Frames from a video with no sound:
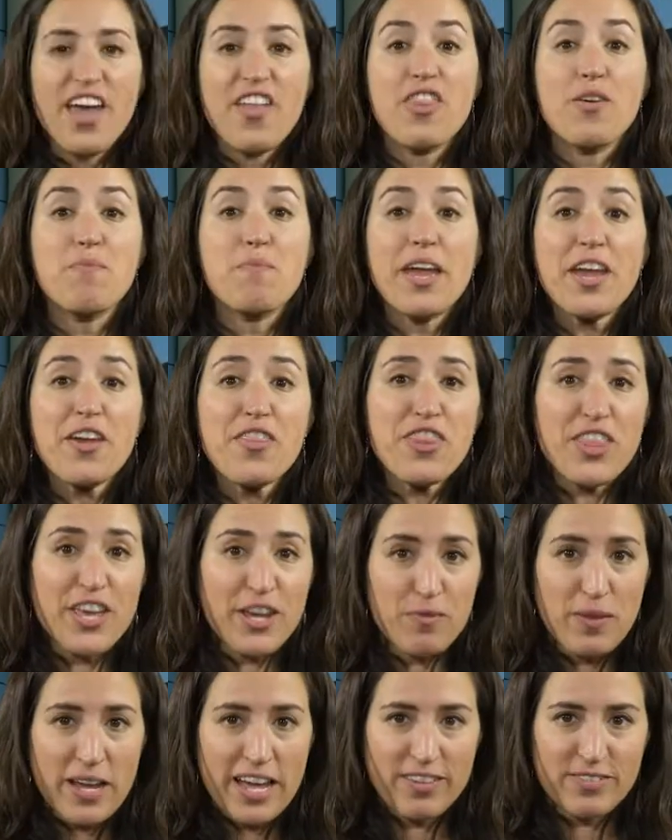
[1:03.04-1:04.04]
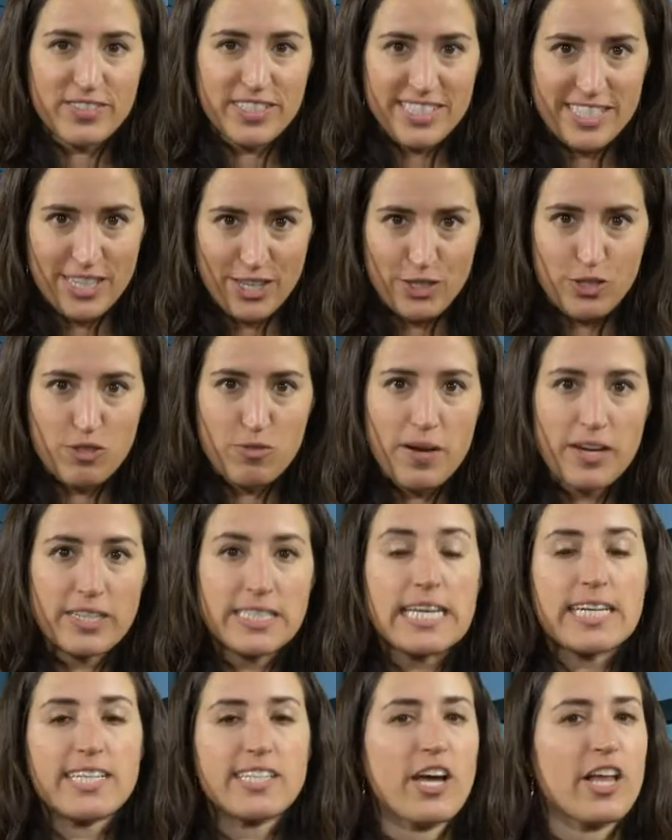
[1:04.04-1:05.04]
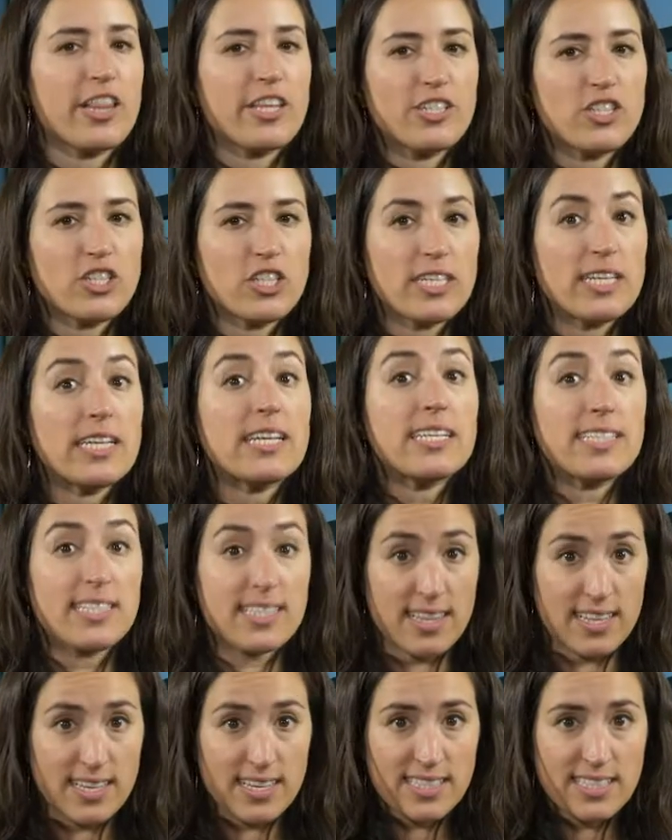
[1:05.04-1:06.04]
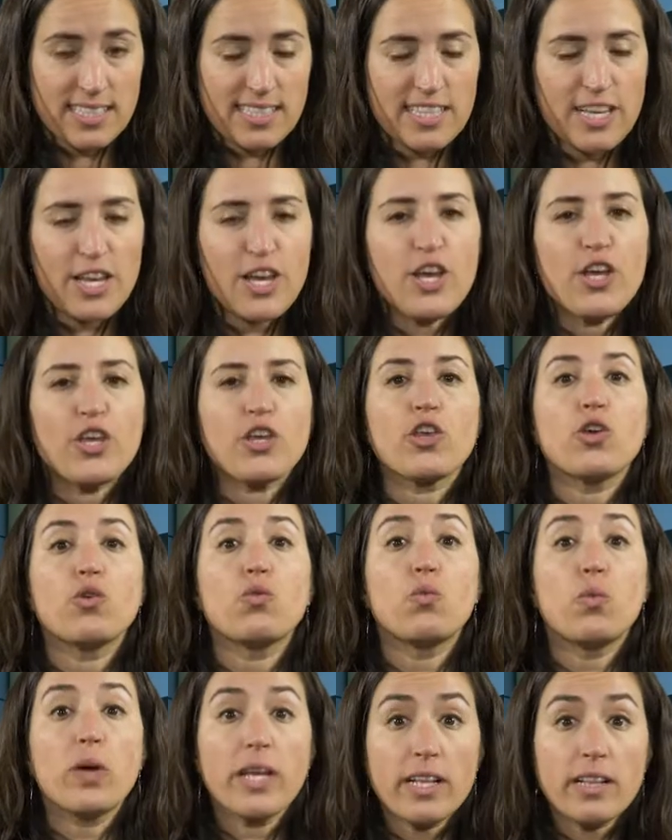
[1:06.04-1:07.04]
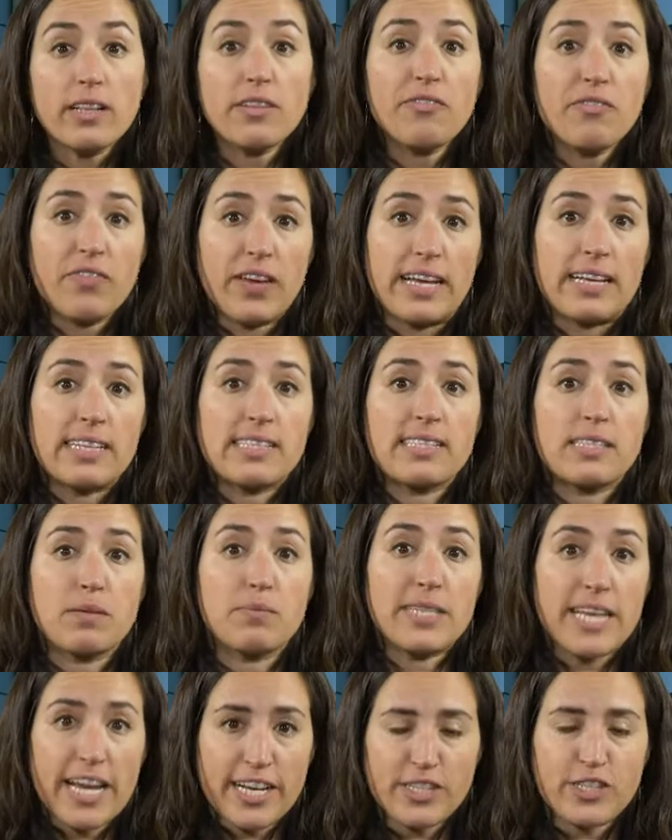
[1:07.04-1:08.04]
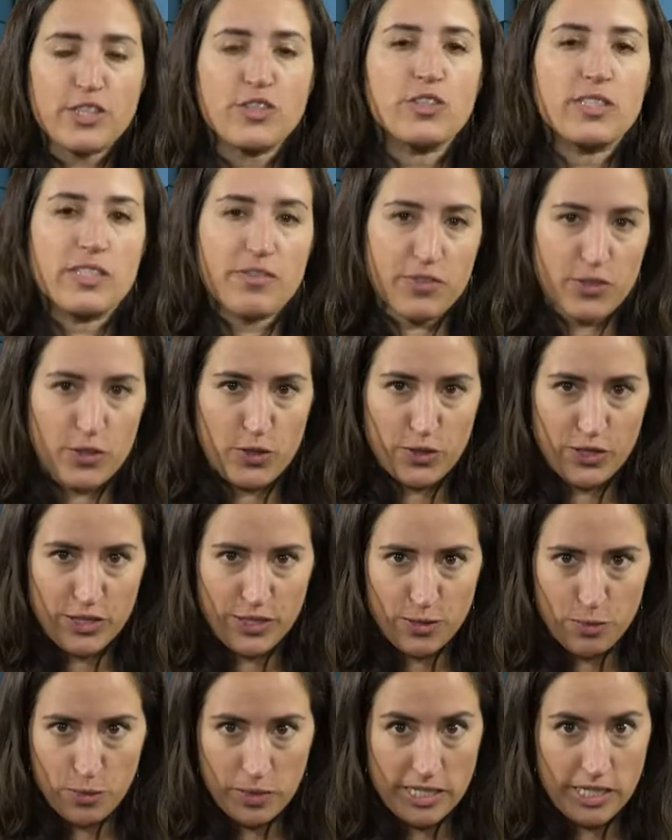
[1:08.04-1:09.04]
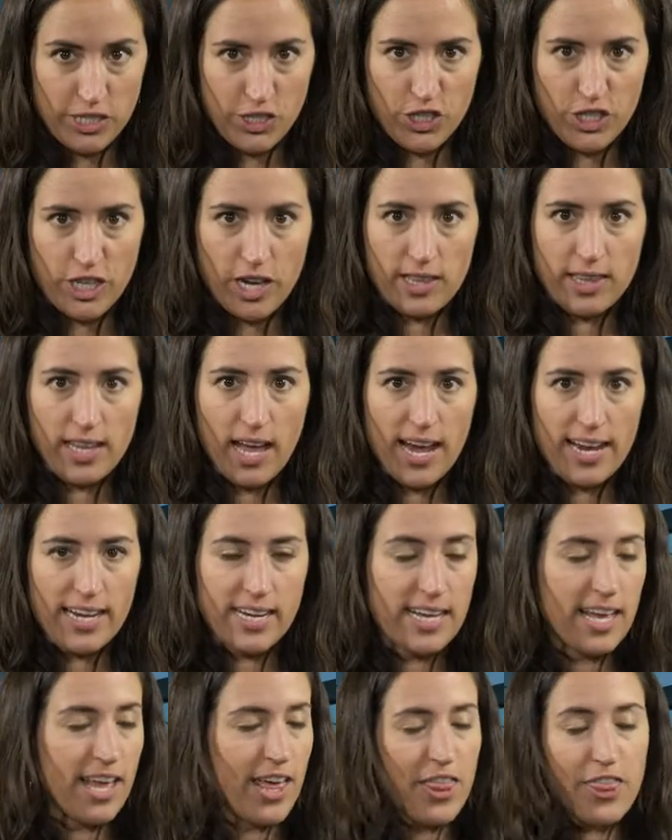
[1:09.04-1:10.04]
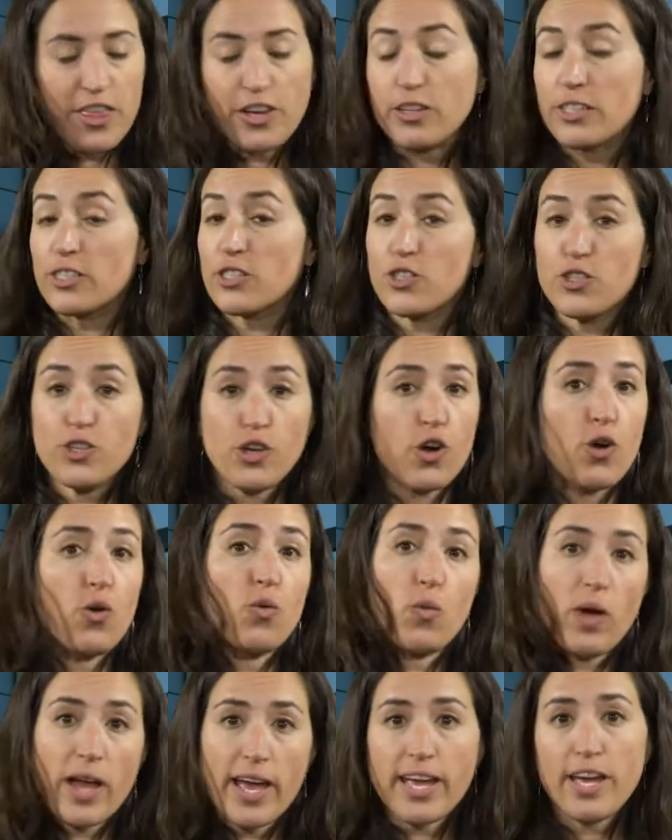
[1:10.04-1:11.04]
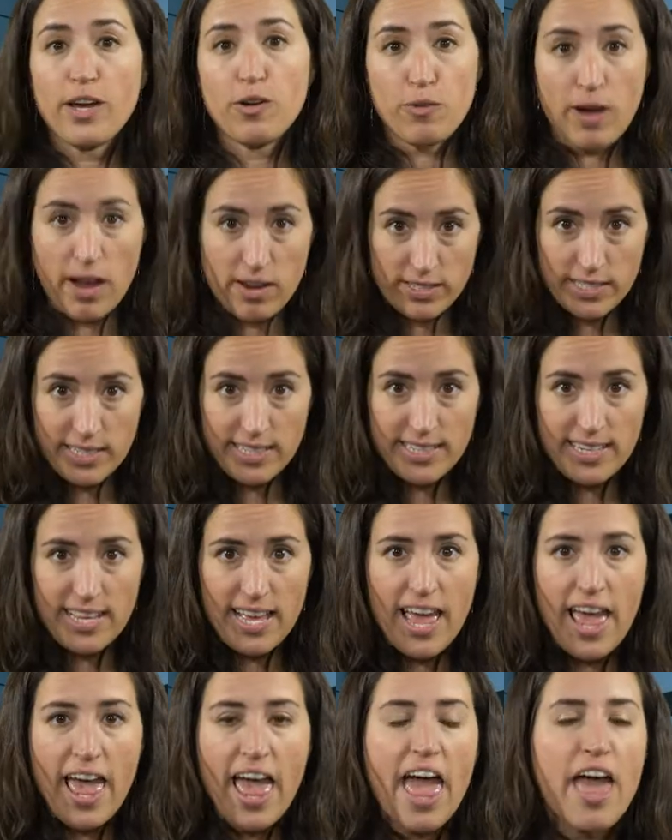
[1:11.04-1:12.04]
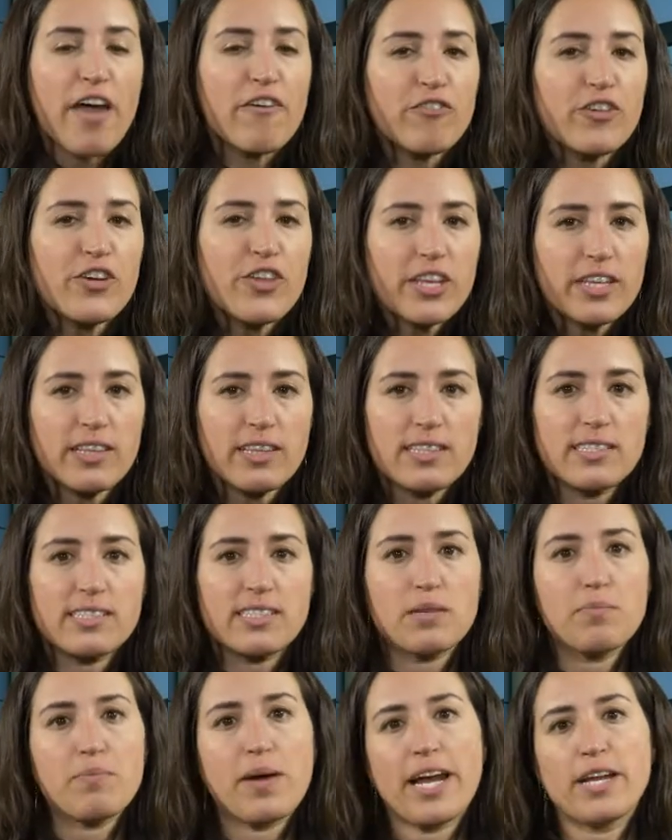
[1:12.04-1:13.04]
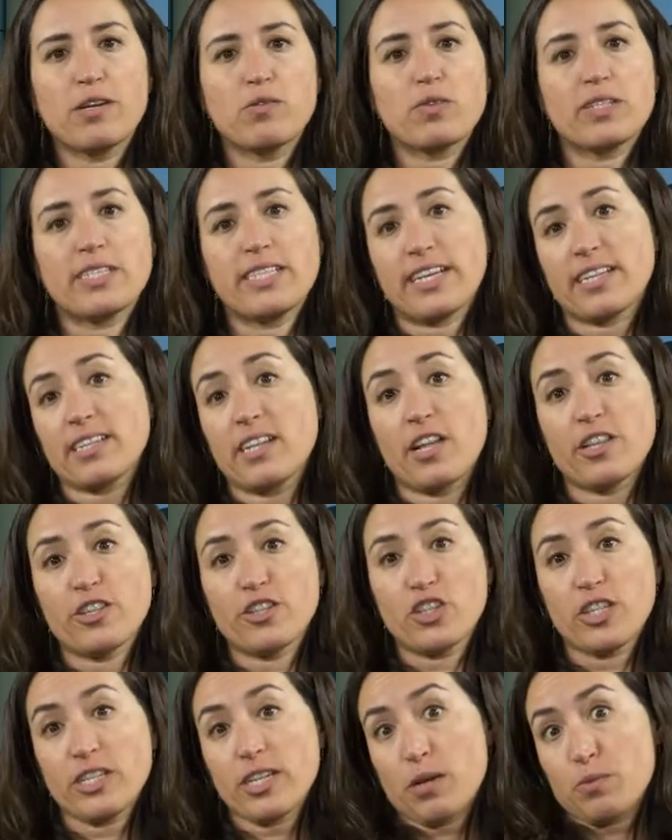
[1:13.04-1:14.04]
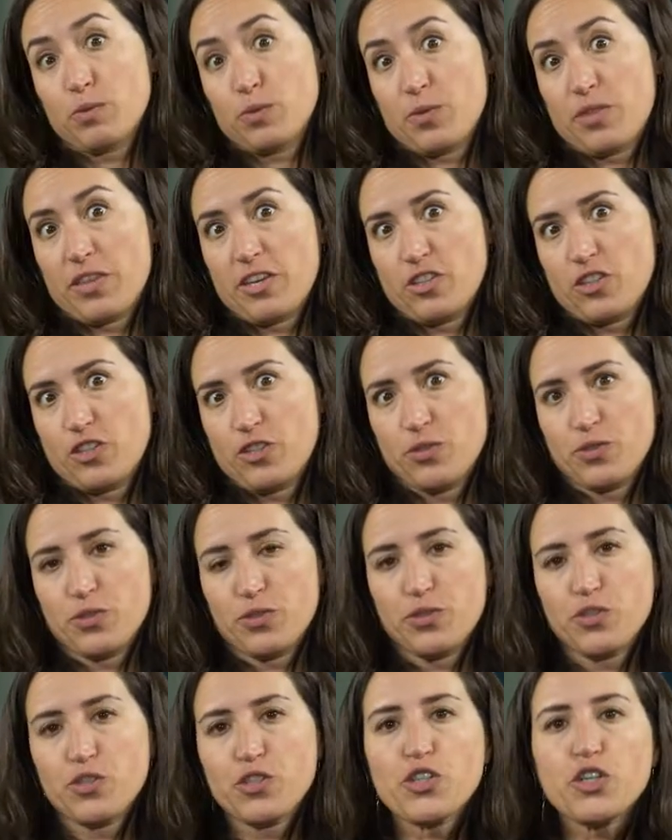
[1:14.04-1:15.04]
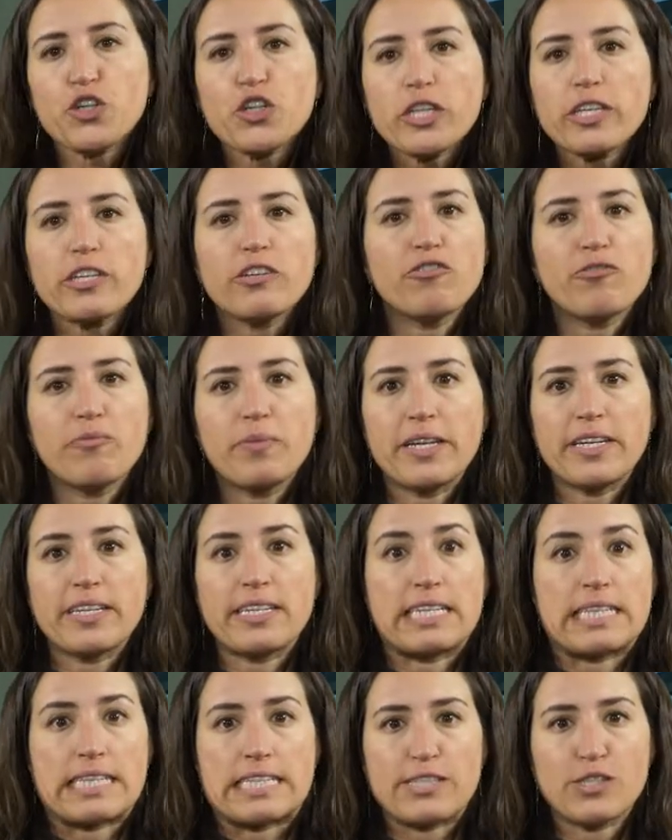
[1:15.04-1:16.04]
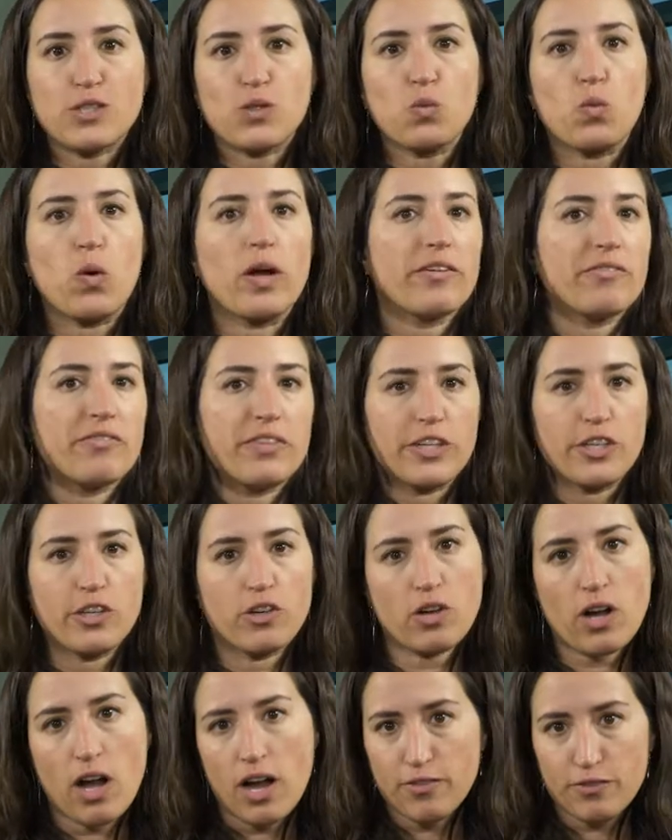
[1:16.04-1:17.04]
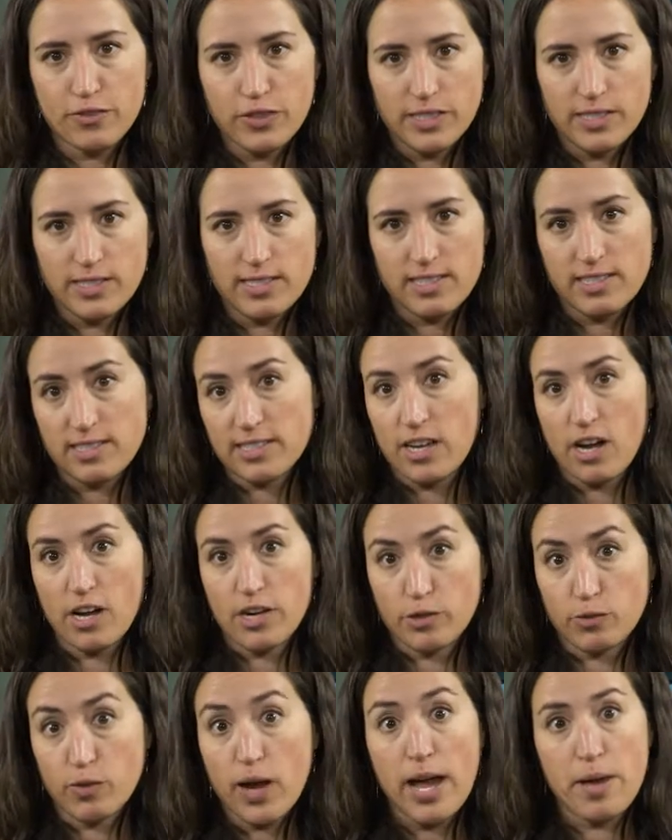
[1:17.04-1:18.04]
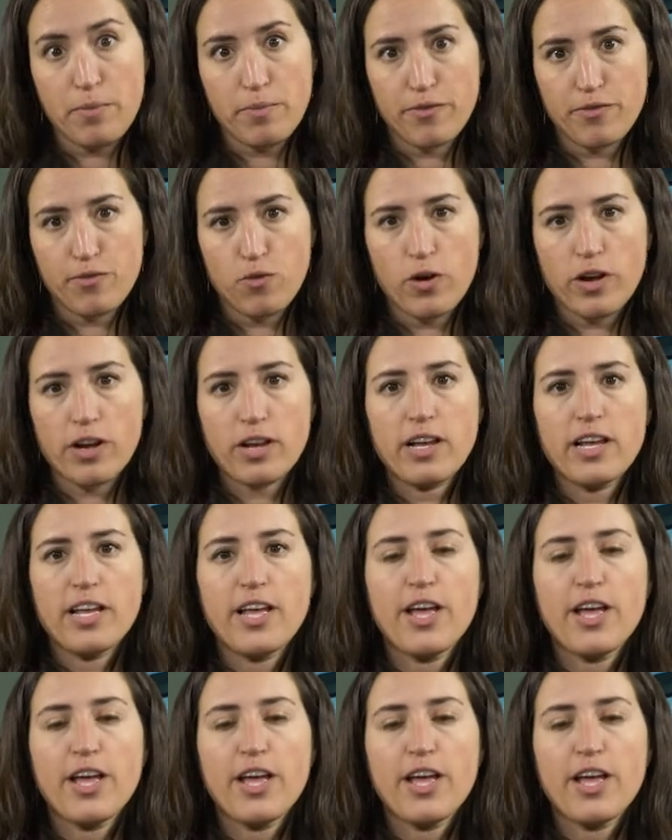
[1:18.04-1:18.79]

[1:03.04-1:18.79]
The main thing we have to tell you about technology is this. You will face some technical difficulties when teaching online. There is no way around it. Everything that's combined with technology comes with issues. Surely you've been in at least one video conference that's gone awry before.